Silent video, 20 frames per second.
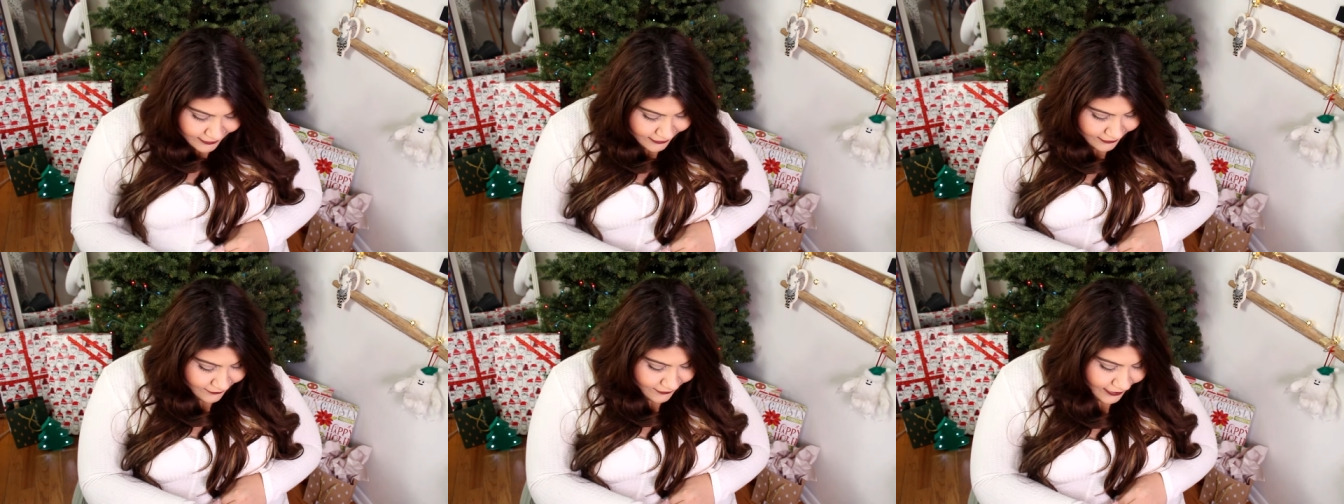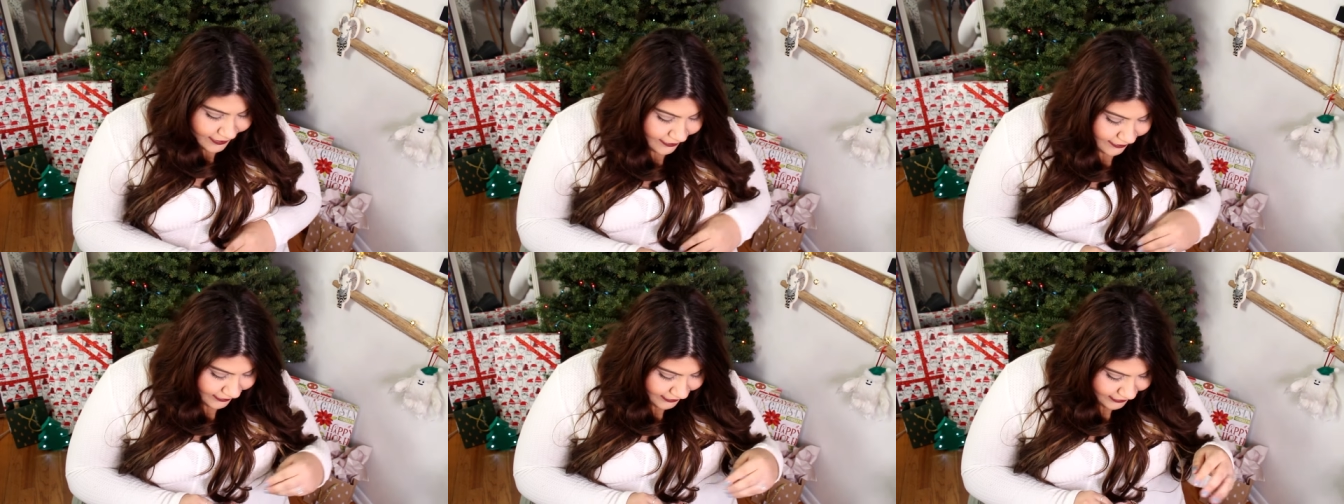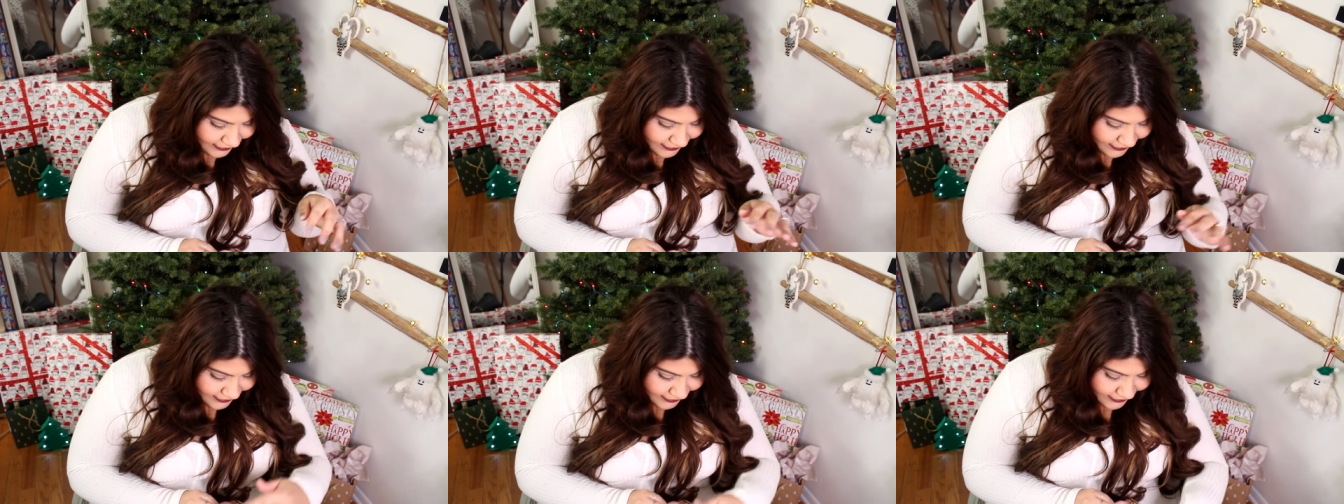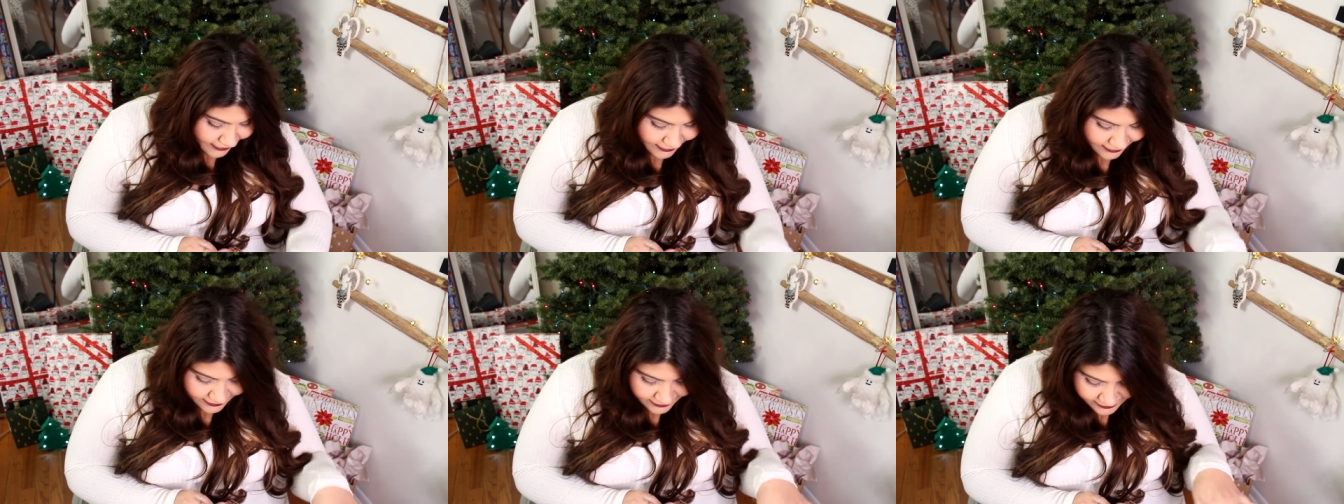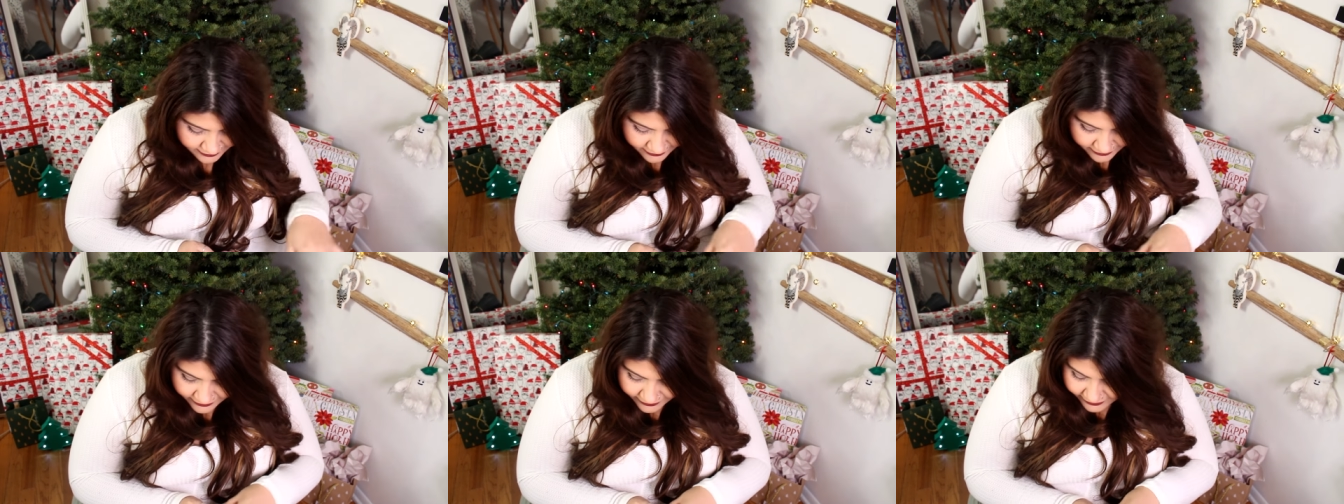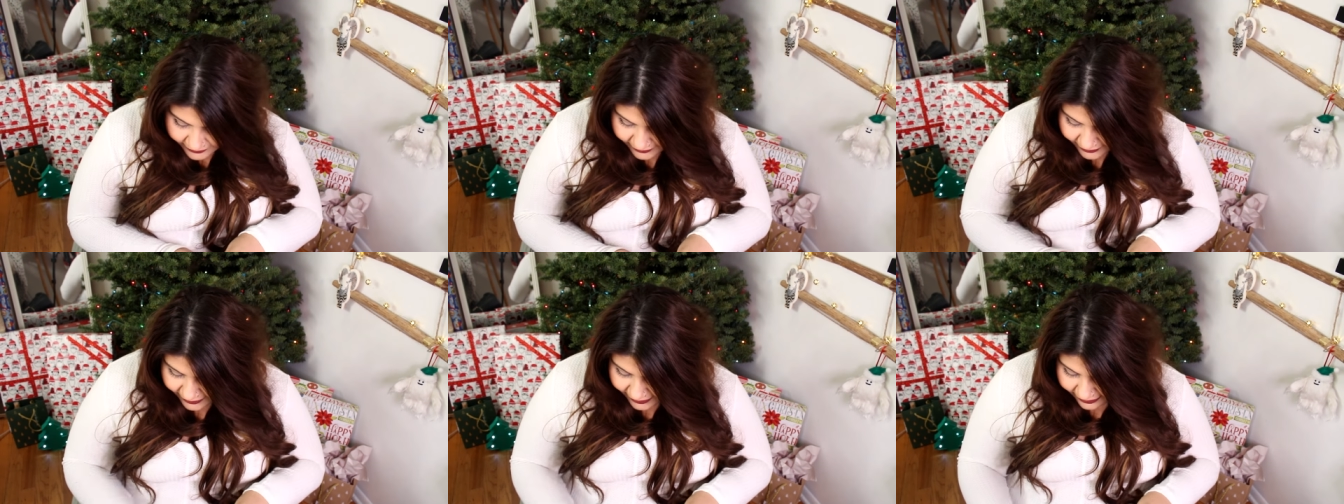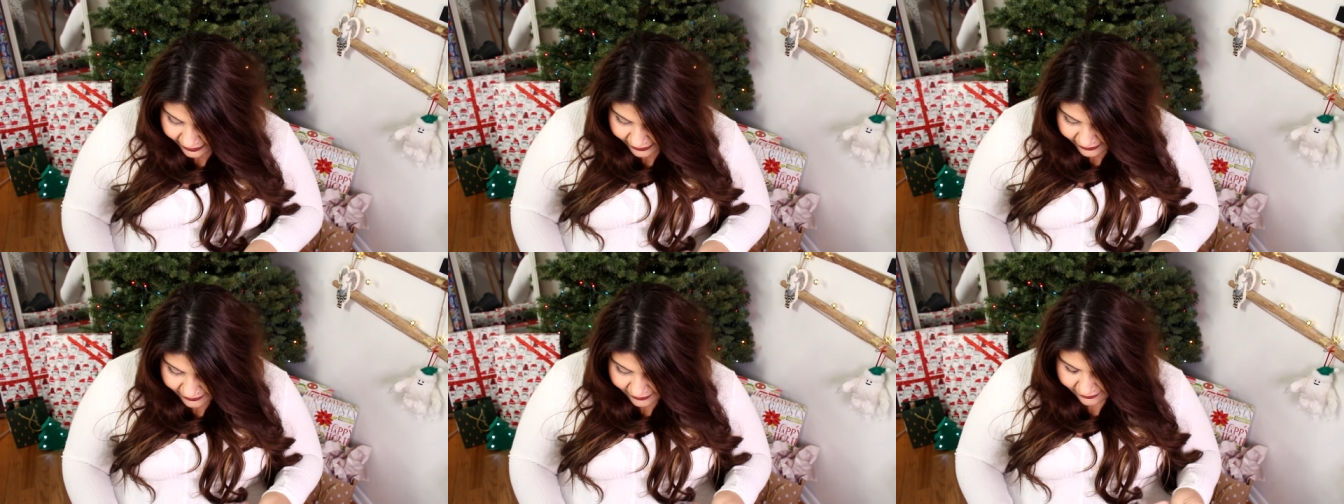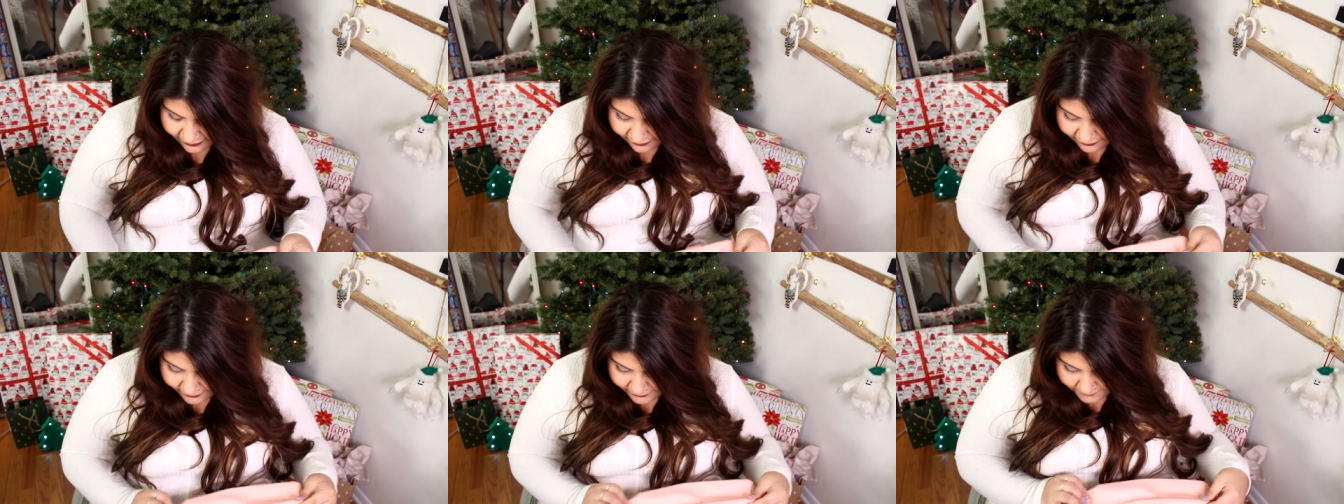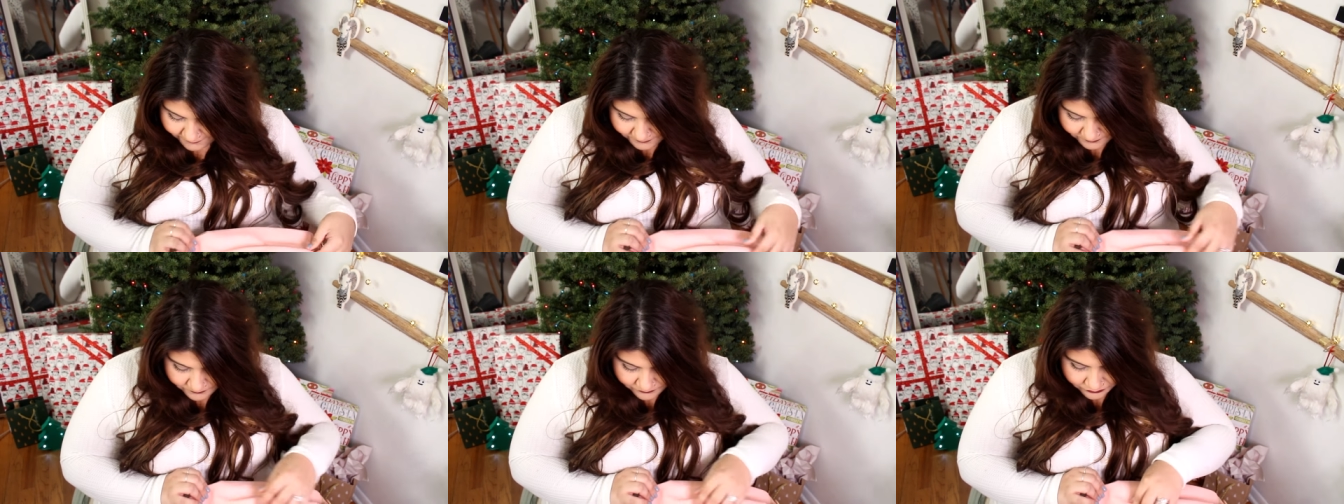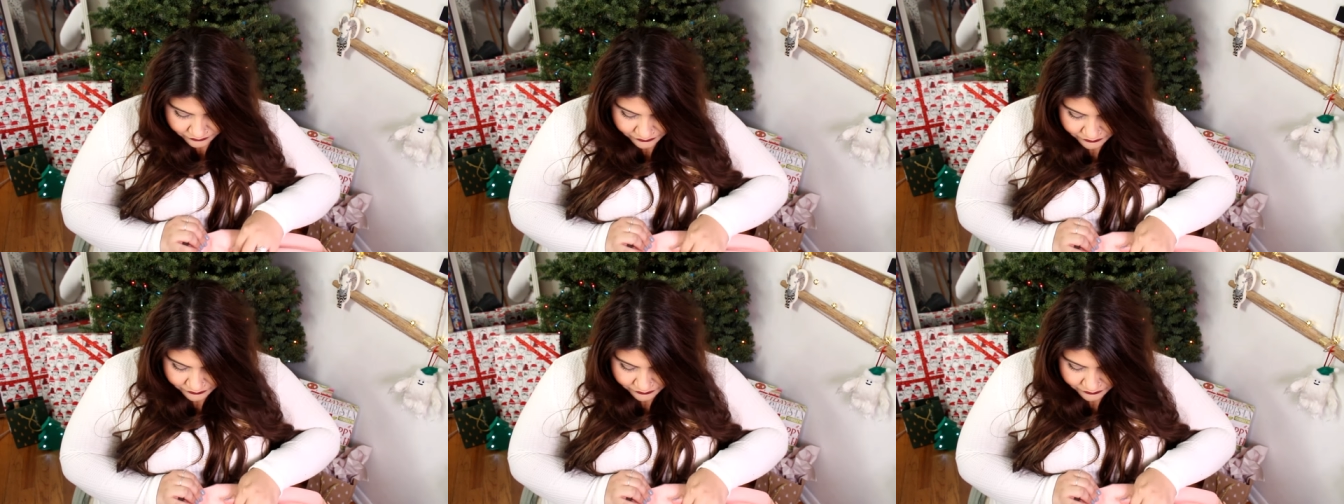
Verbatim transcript: You get like the um,